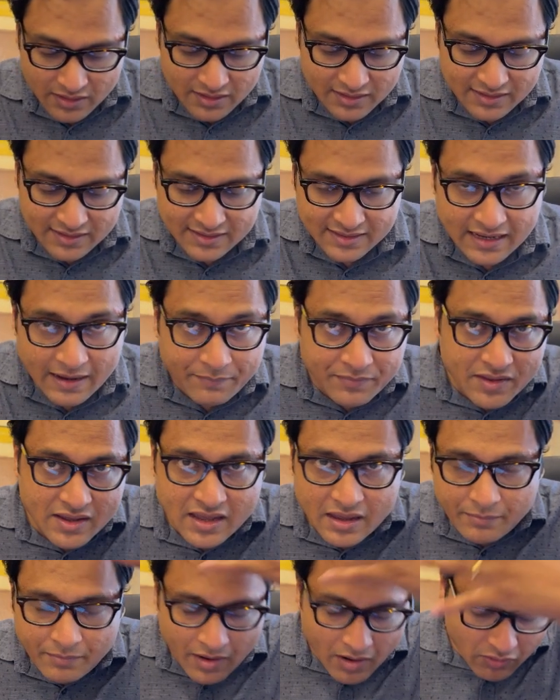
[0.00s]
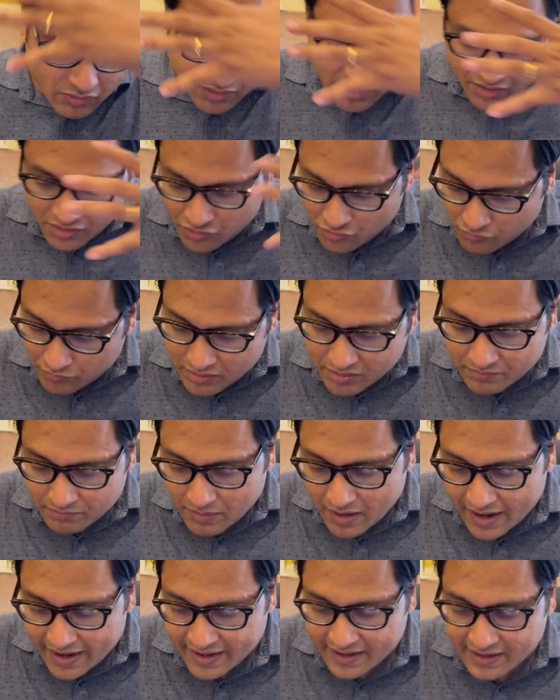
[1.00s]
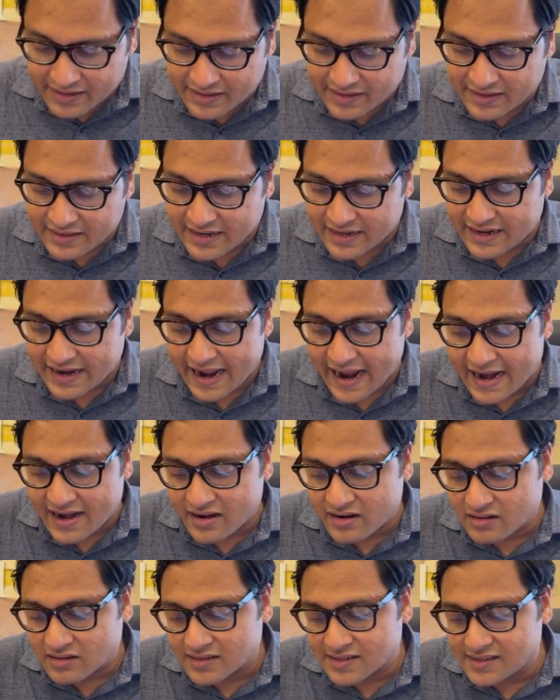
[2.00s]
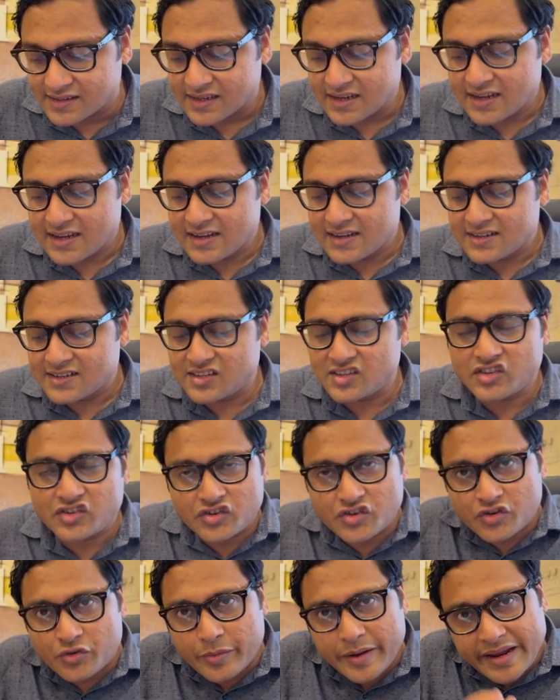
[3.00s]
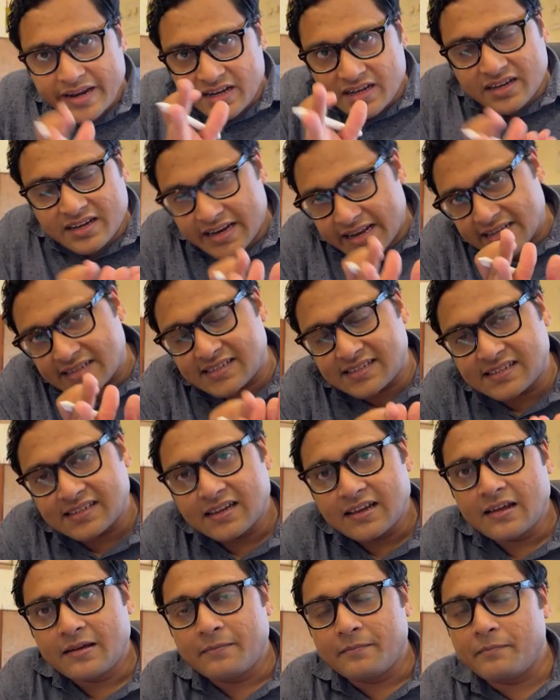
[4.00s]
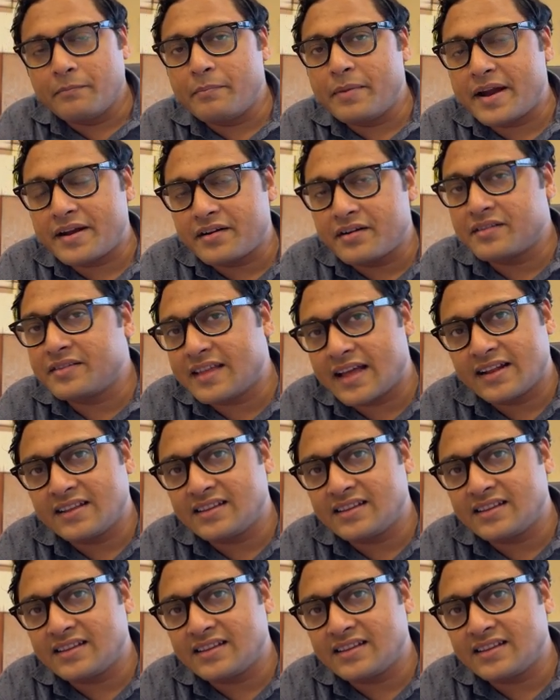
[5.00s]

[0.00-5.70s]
There's something about the human mind that handles straightness better than